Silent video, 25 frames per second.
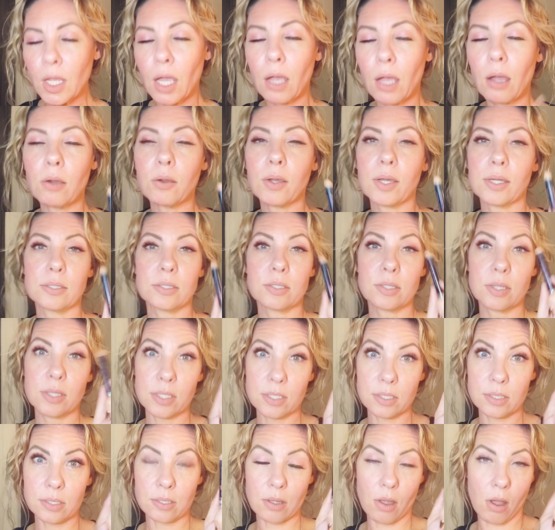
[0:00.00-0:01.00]
Okay, so
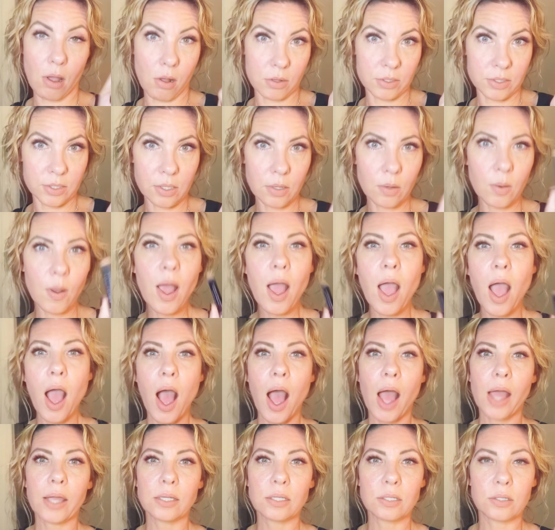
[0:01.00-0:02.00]
this also
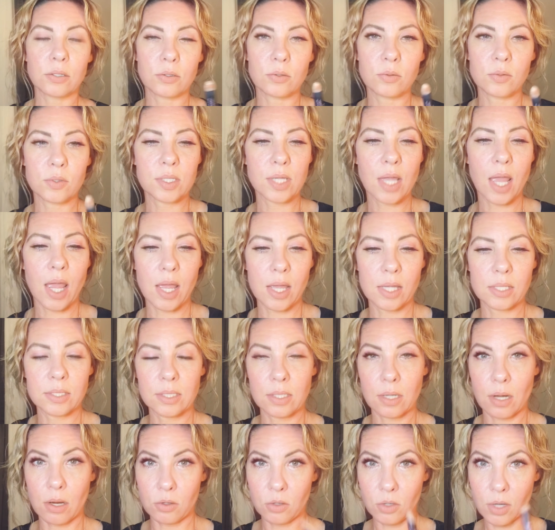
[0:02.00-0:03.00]
I use as an
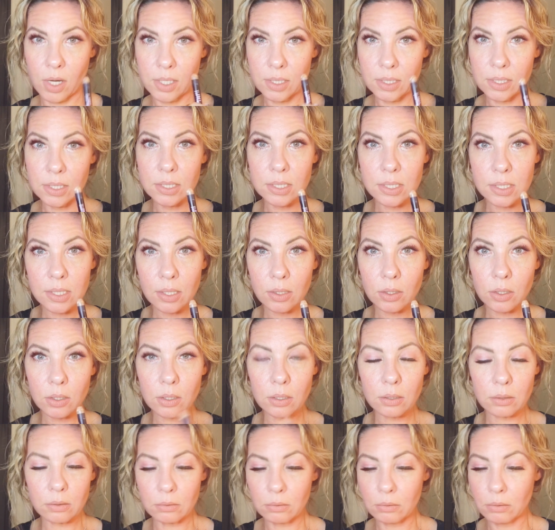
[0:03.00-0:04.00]
under eye
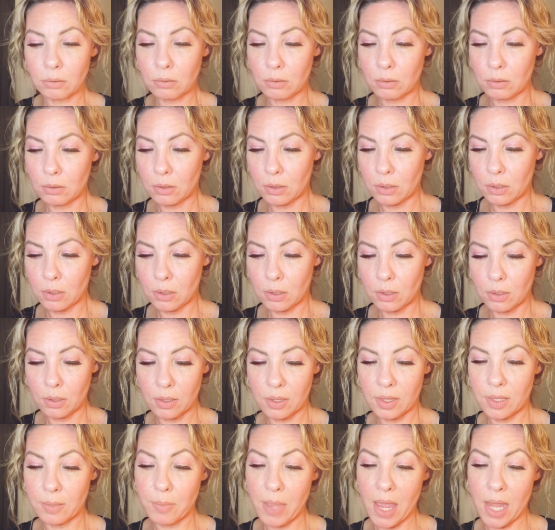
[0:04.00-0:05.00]
concealer.
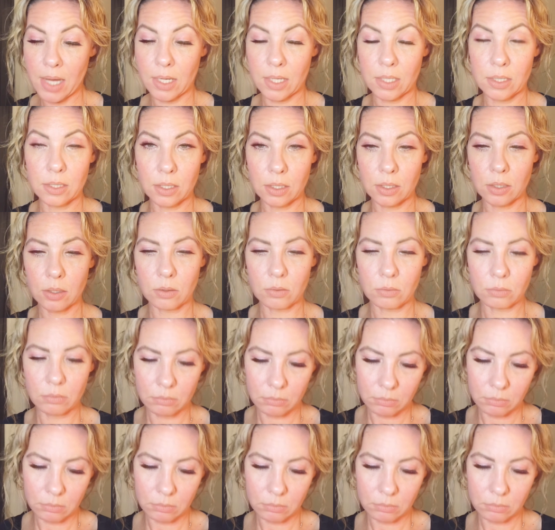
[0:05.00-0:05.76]
The matte end I do.